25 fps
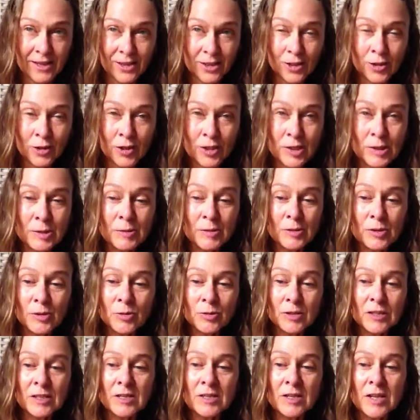You
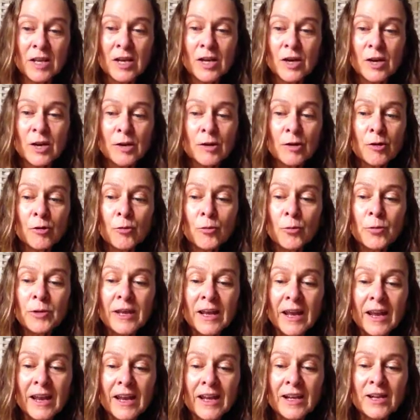can
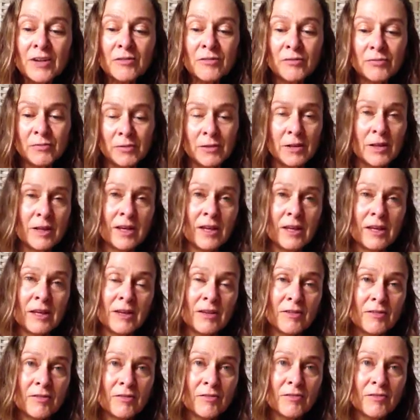creatively